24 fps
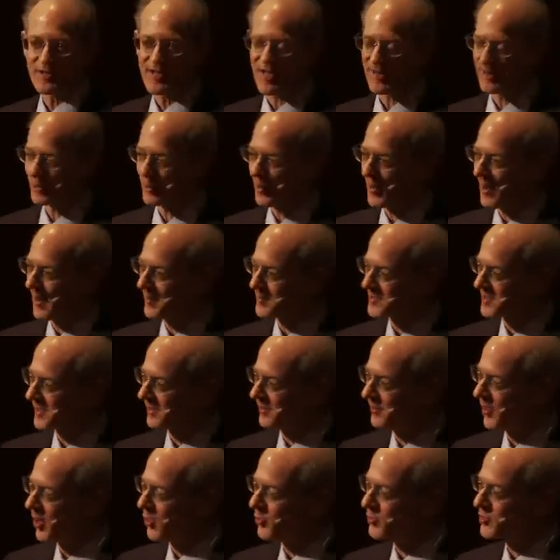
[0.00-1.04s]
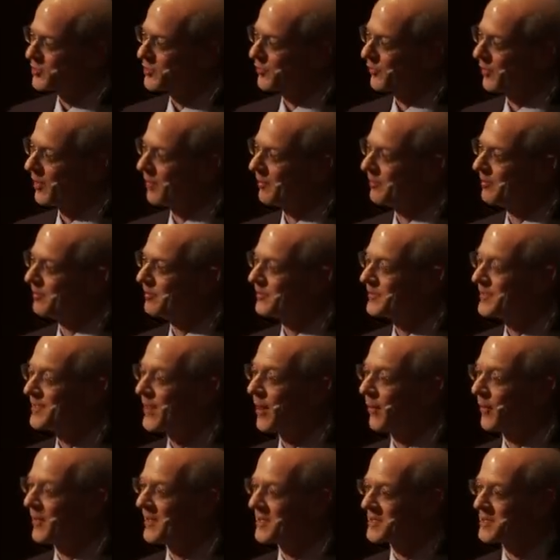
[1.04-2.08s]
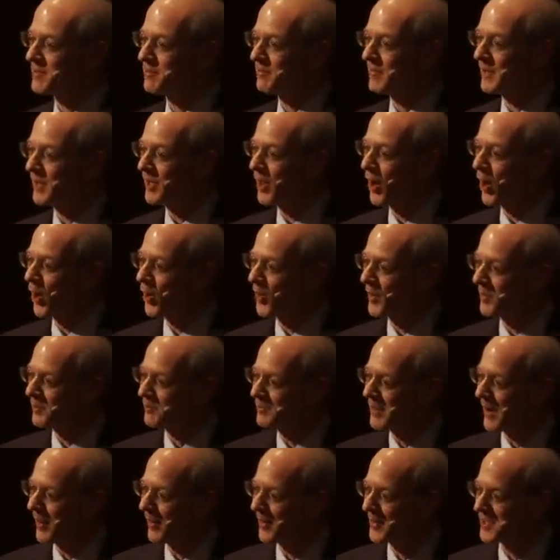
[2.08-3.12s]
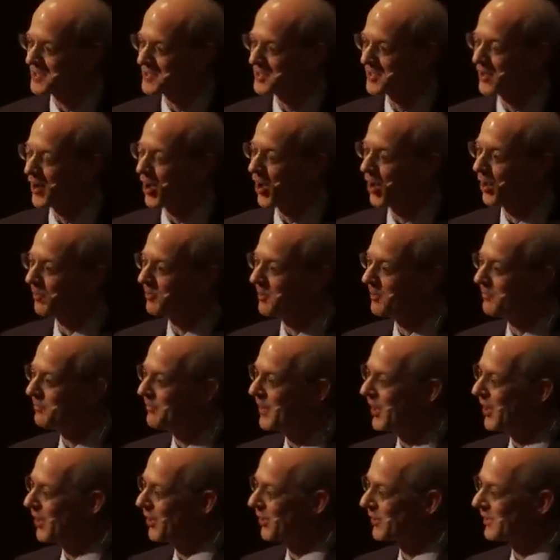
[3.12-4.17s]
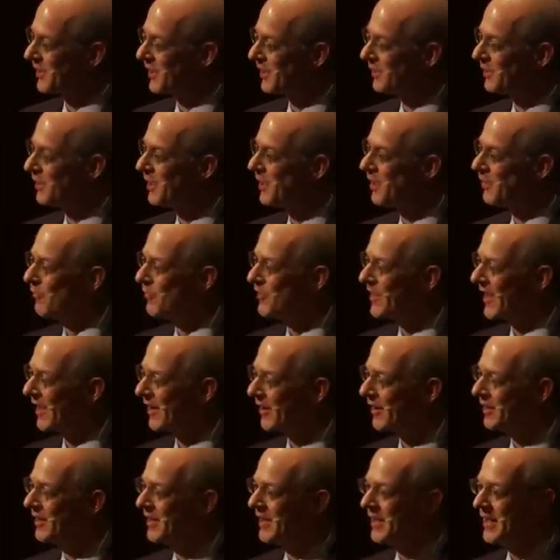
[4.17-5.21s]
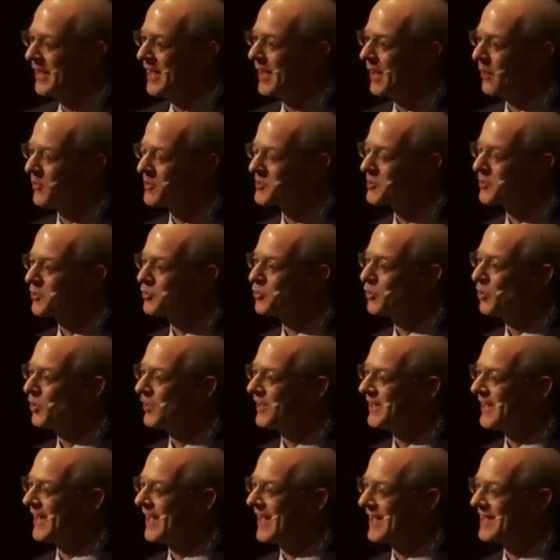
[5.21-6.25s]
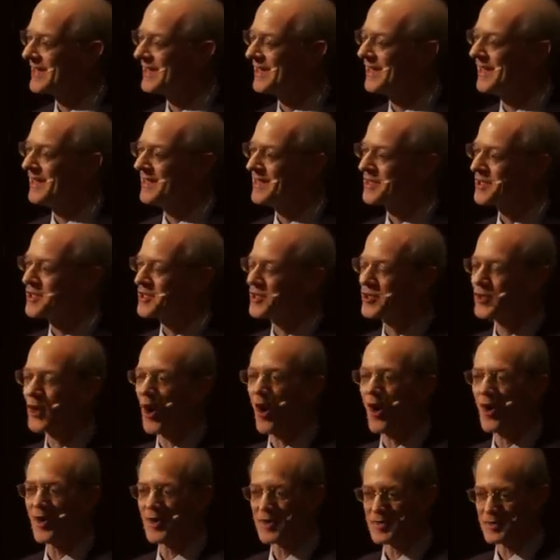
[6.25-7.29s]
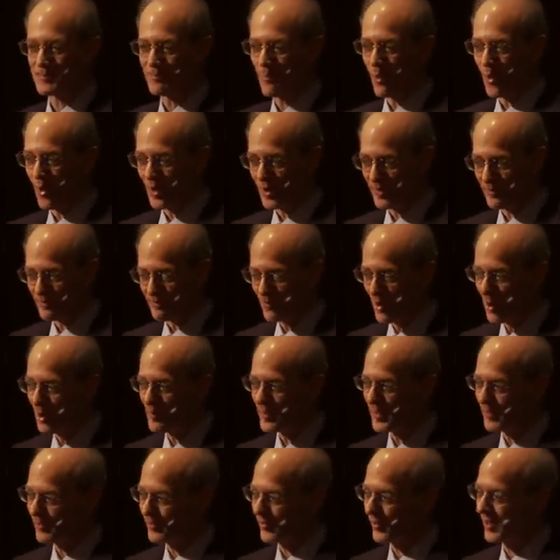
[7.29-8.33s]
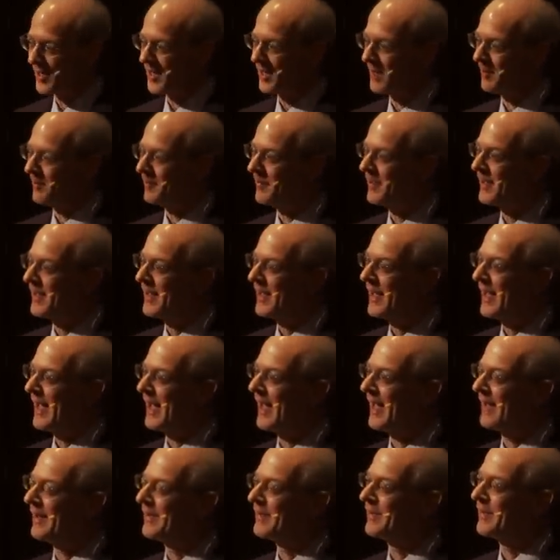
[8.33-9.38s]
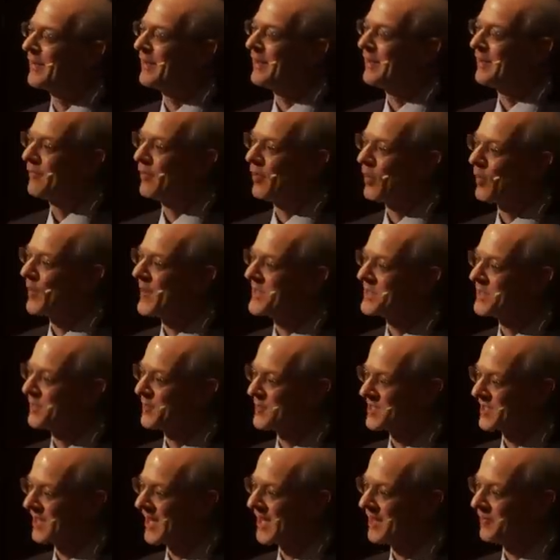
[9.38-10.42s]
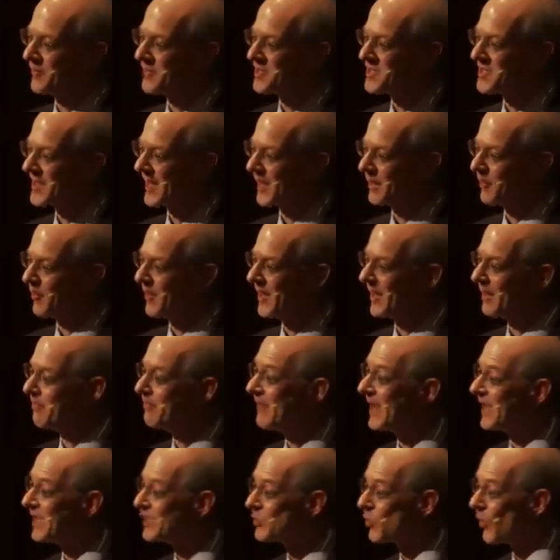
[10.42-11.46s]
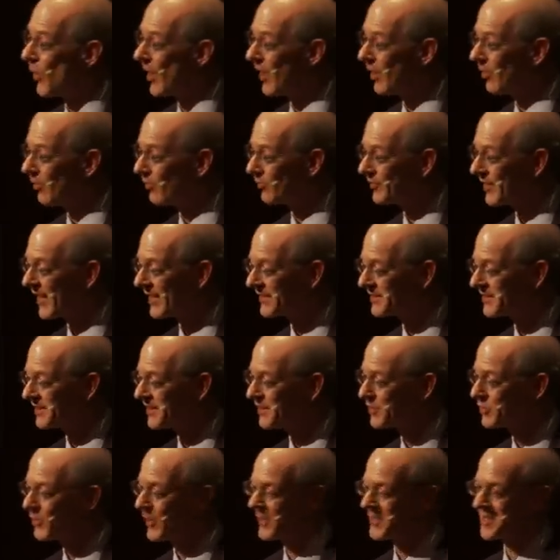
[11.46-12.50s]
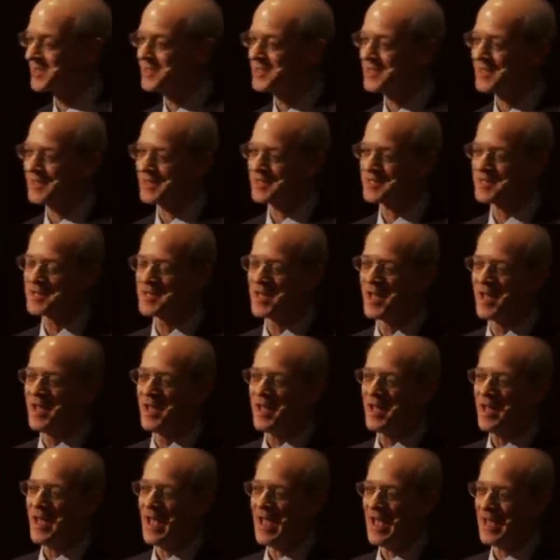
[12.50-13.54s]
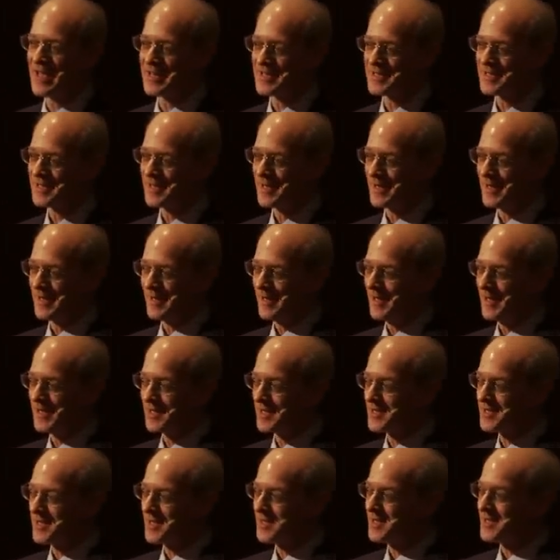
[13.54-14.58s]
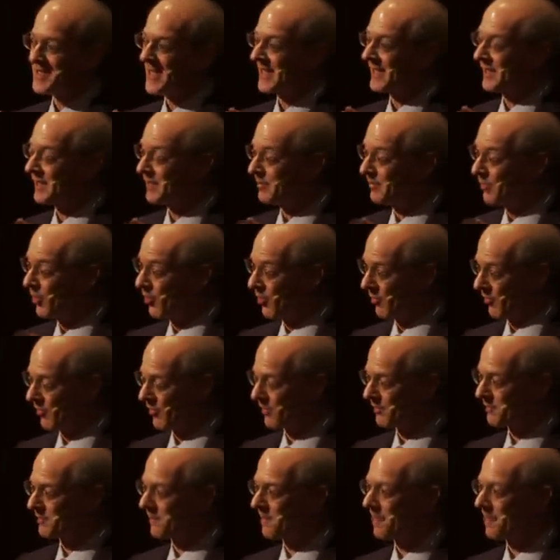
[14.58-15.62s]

telegrams and notes from Darius Milhaud in Paris and Alban Berg in Vienna. It was truly a star is born moment for him. And for the rest of his life, he celebrated May 12, 1926, as his second birth.